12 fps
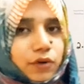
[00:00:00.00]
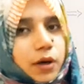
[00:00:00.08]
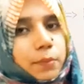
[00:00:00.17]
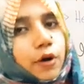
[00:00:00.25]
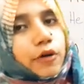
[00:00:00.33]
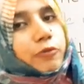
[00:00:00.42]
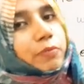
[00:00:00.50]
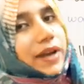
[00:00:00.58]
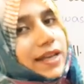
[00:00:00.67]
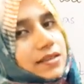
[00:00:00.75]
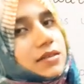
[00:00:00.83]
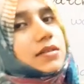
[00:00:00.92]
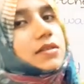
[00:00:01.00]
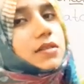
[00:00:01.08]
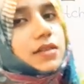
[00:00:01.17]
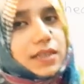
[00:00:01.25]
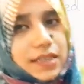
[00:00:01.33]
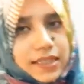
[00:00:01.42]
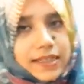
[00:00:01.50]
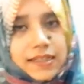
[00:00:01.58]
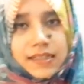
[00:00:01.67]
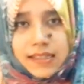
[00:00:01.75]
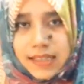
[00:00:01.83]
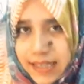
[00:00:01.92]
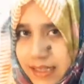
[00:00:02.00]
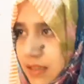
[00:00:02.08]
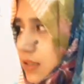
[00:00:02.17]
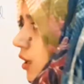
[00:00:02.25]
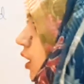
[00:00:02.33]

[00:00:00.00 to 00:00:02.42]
verb of present continuous tense.